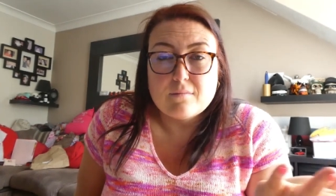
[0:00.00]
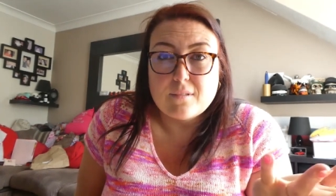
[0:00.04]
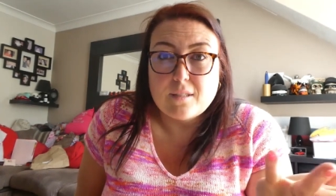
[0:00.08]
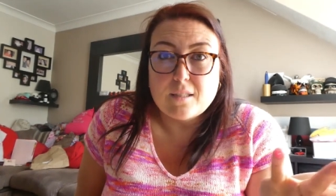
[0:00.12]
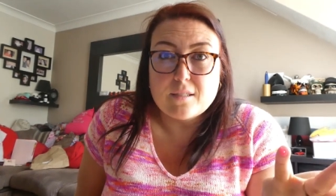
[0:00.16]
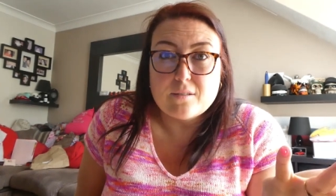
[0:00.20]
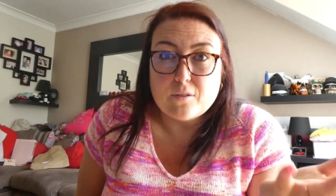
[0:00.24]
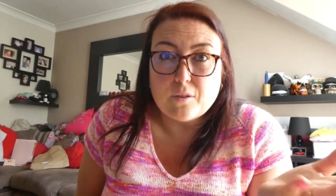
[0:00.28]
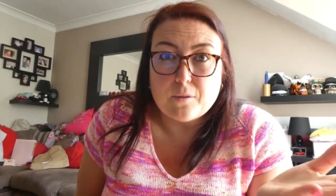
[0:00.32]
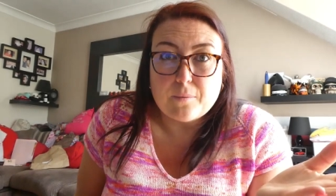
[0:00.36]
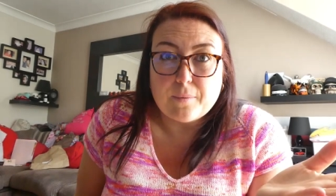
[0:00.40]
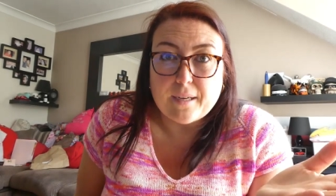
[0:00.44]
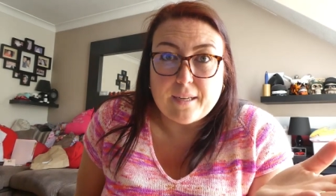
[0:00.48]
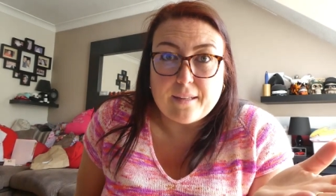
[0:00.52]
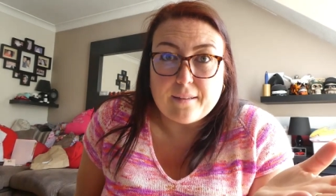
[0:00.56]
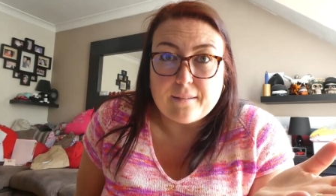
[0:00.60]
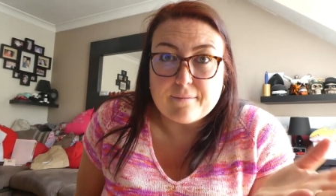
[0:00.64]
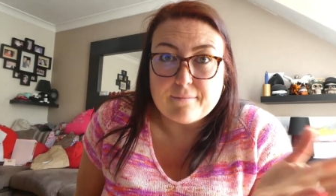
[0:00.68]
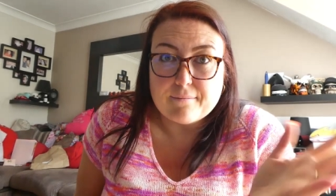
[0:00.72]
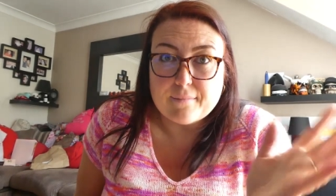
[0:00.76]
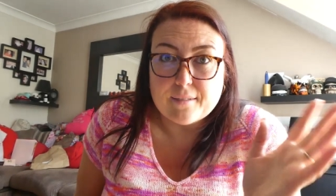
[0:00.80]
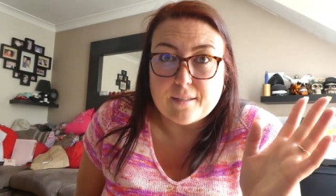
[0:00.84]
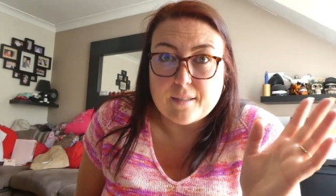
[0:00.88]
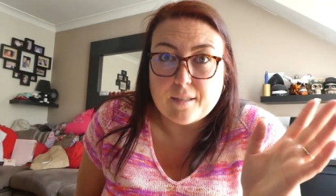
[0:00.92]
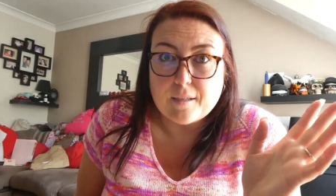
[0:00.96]
There's no way
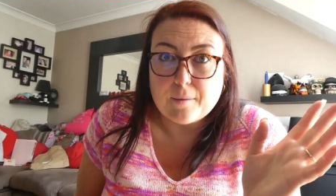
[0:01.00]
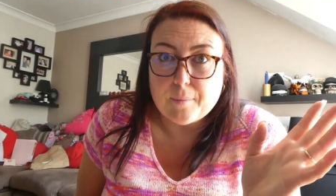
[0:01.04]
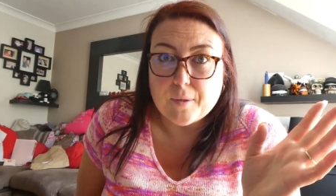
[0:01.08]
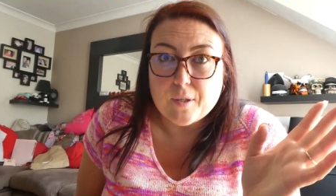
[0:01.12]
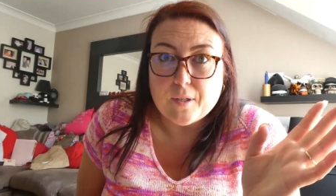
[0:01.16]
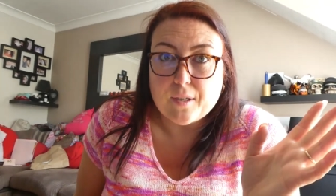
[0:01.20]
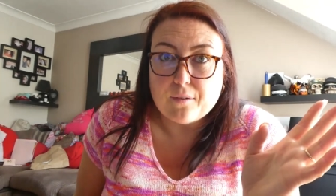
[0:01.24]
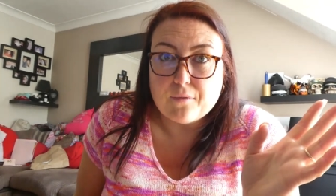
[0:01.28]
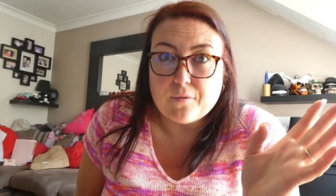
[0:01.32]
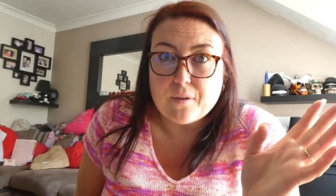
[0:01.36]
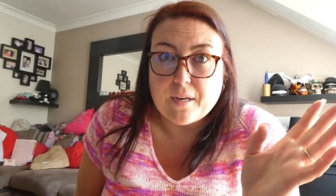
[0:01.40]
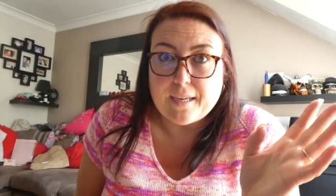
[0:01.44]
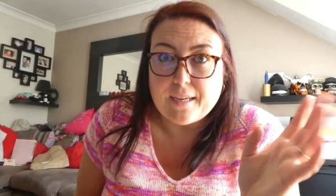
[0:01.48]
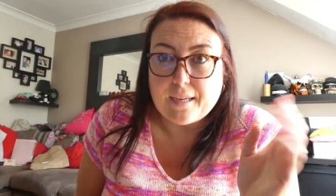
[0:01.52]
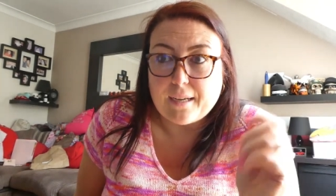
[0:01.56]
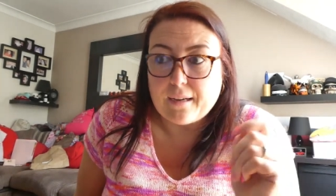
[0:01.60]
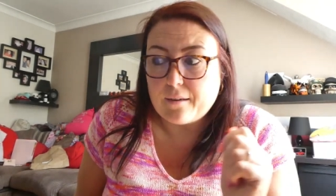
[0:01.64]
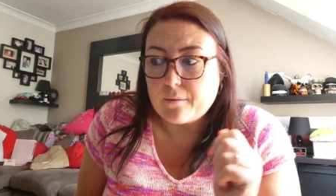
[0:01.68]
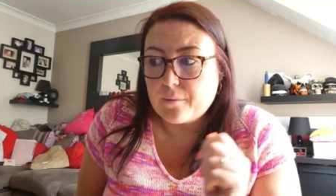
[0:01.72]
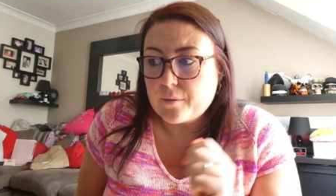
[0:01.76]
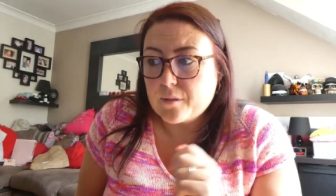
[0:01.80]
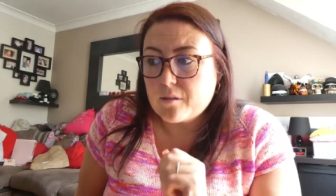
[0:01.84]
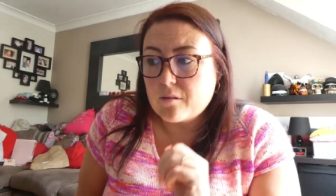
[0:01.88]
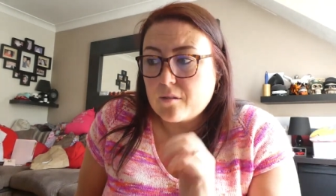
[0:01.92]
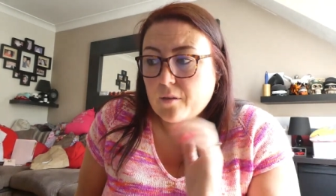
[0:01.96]
I'm going to burn it for 8
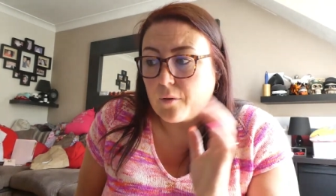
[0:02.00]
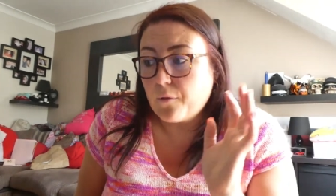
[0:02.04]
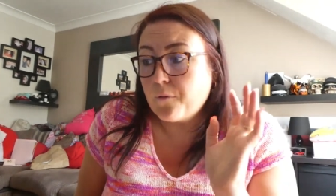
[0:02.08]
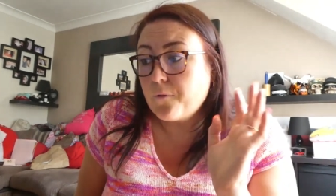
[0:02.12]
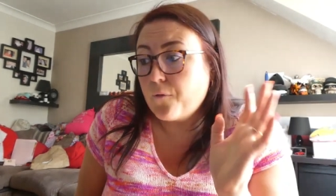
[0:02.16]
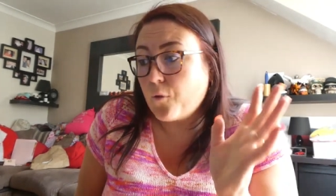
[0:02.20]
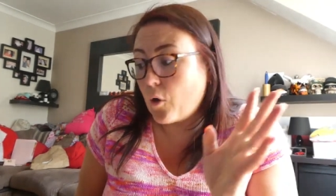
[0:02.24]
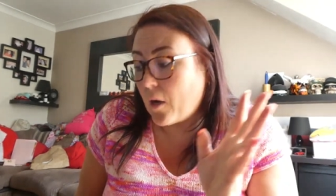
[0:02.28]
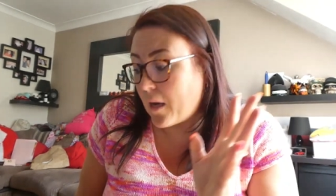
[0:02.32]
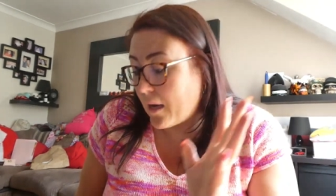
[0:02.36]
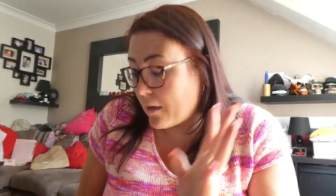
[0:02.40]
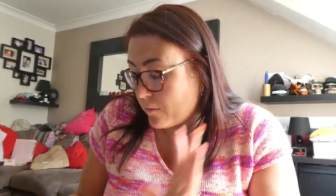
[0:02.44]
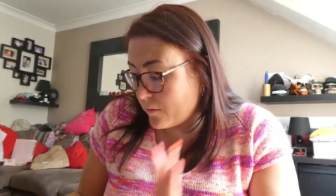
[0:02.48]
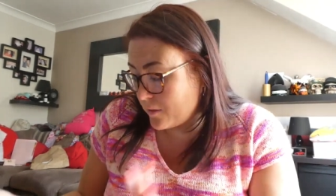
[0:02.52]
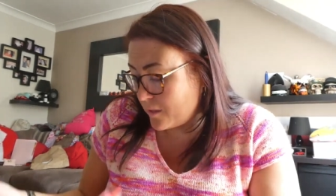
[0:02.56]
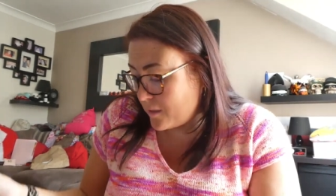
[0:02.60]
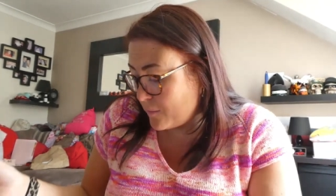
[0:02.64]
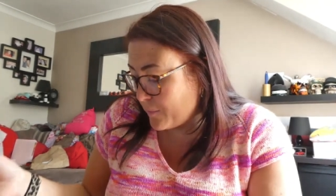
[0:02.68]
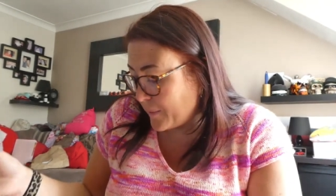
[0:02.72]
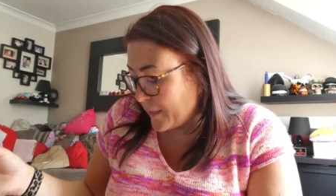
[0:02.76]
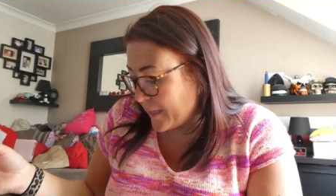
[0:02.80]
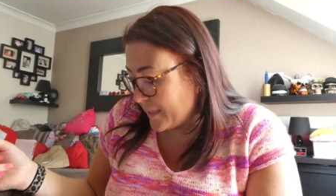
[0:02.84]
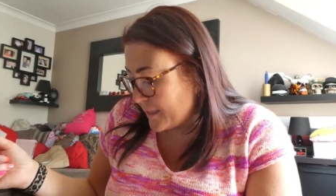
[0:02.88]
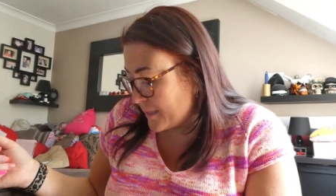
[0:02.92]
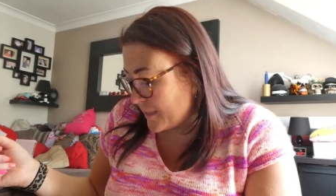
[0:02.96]
hours. So 4 hours is
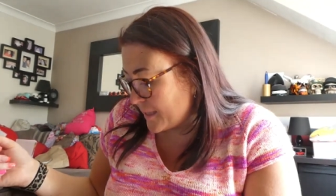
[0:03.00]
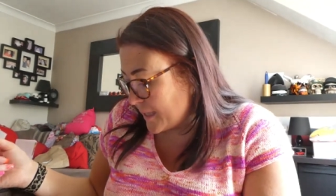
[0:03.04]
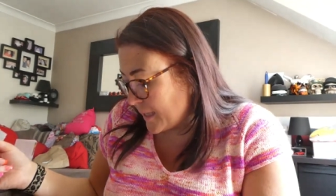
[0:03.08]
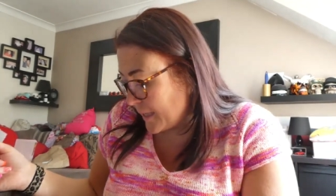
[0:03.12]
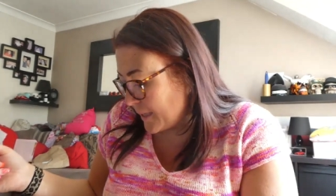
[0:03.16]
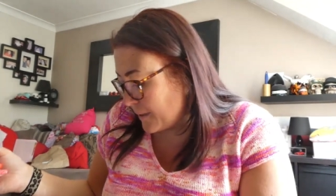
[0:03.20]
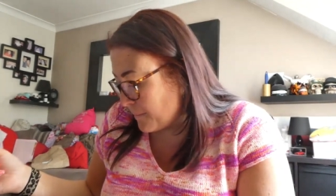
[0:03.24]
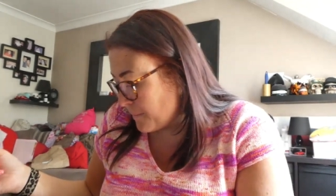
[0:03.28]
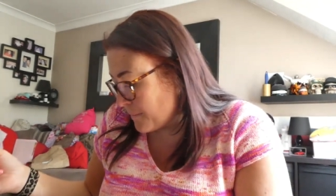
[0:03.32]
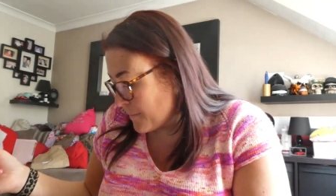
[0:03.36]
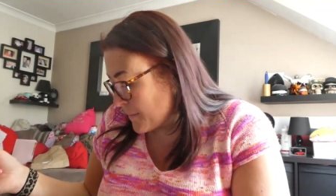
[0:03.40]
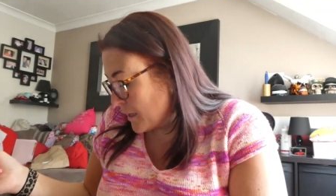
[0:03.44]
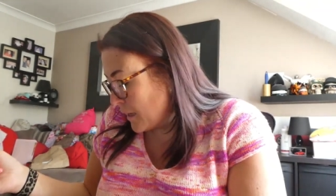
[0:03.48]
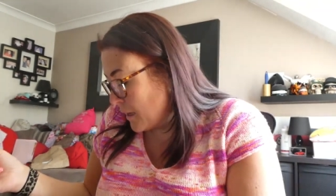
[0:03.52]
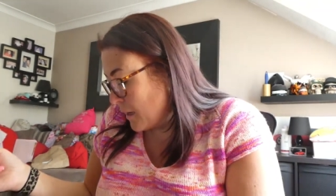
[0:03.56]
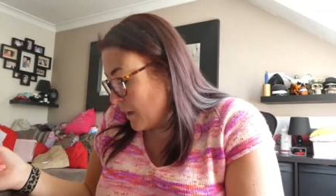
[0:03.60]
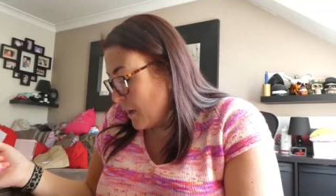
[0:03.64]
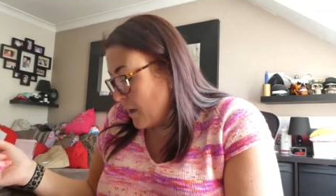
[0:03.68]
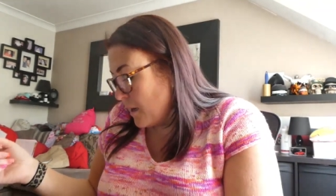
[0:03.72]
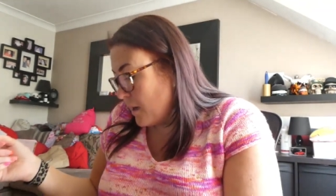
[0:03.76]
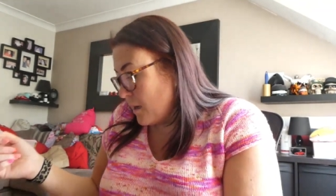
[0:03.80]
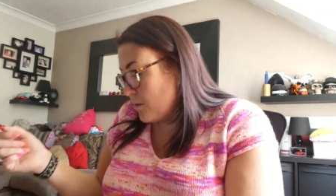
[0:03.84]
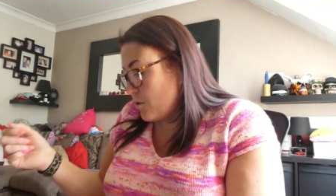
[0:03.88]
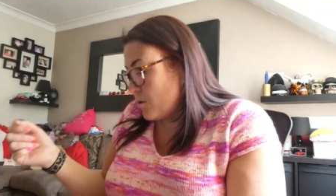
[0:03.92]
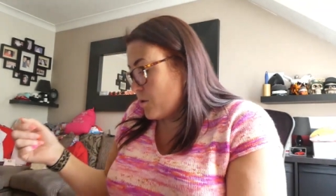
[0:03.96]
plenty.
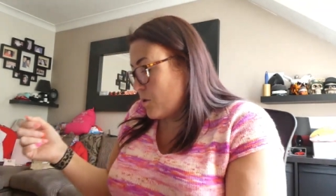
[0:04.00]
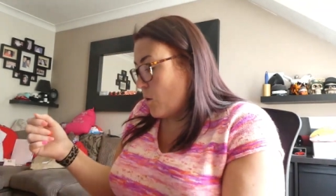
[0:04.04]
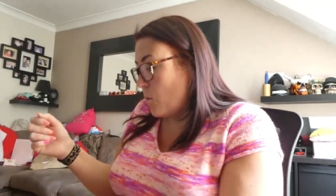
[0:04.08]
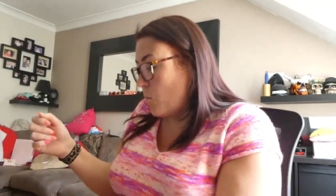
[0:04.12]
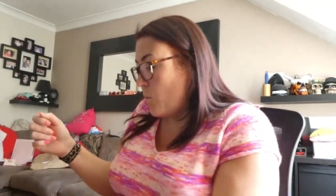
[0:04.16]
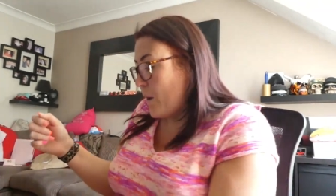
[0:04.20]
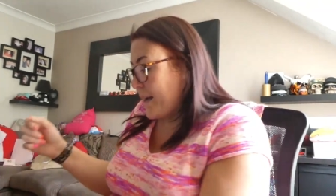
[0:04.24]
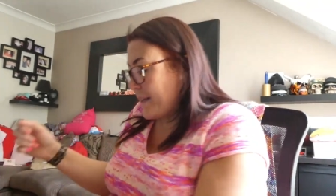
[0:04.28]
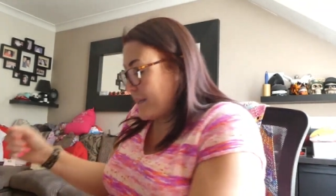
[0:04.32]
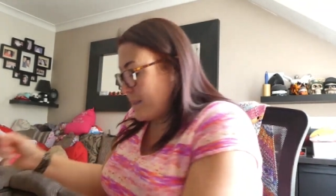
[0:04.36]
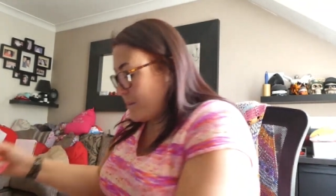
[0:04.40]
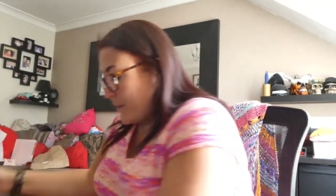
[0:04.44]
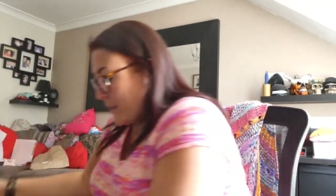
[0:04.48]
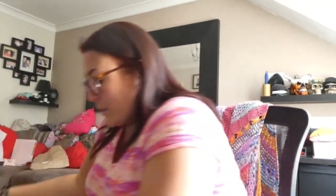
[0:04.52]
I've just got wax